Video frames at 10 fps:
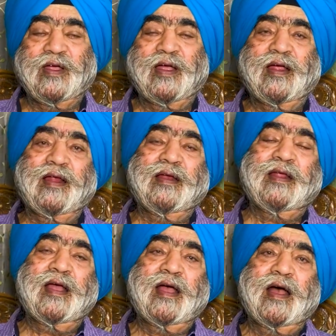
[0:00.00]
And
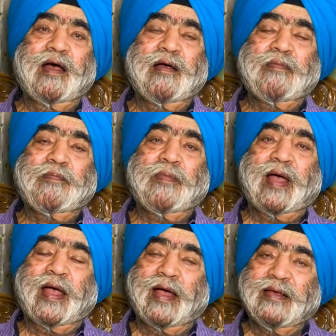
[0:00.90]

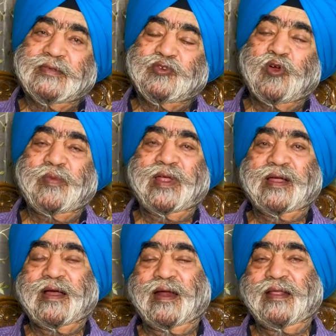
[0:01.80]
as Shiromani
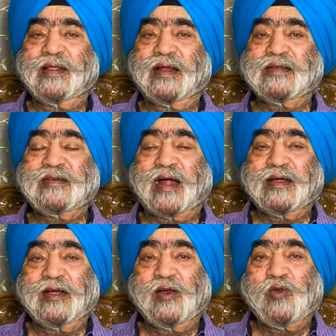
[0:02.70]
Akali Dal
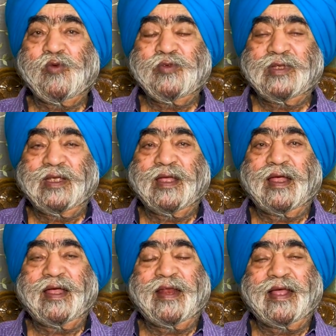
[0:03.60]
started losing
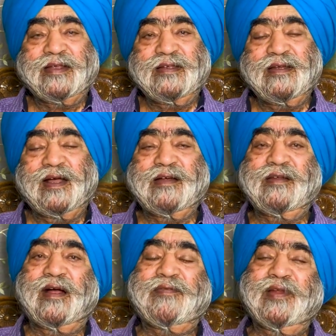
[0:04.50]
election
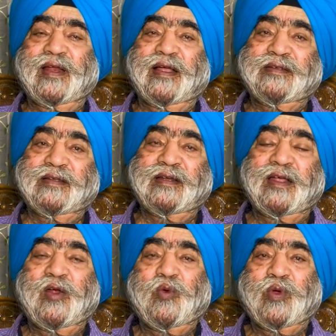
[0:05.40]
after election,
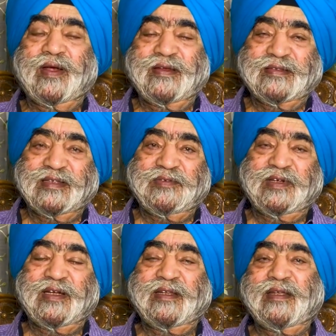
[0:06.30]

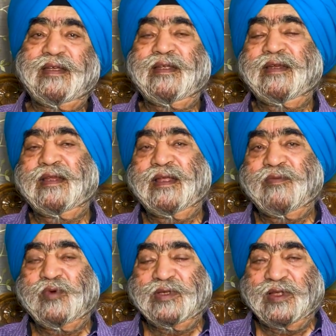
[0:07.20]
2017
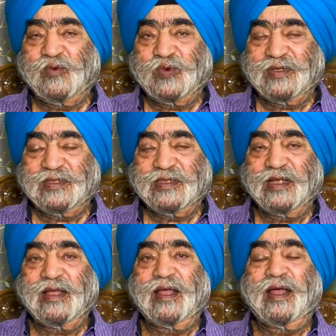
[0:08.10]
was the worst,
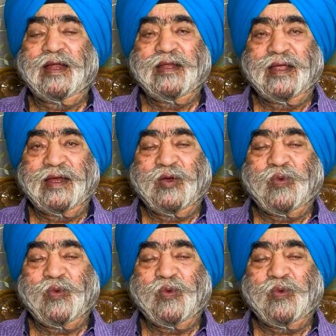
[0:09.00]
and then